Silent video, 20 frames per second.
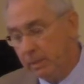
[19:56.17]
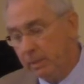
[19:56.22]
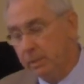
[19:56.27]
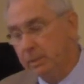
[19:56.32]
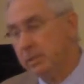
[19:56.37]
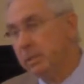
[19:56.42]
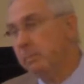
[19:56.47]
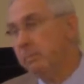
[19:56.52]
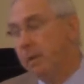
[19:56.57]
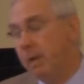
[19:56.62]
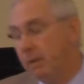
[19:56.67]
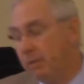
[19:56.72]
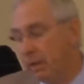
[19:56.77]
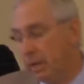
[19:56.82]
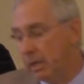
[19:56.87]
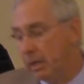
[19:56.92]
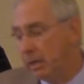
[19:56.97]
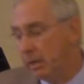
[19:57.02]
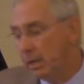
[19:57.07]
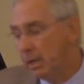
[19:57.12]
is to
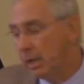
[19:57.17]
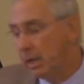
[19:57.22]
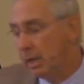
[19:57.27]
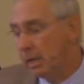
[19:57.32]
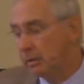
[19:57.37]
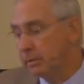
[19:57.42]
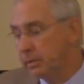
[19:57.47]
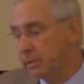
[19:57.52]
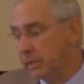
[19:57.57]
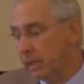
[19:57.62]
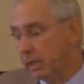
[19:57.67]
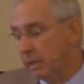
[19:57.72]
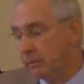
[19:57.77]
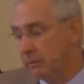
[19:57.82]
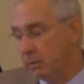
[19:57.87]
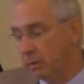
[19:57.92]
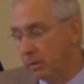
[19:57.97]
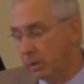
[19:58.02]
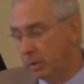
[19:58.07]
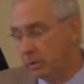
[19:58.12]
marry outside
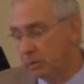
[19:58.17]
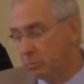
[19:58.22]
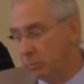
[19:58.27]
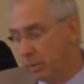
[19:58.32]
of God's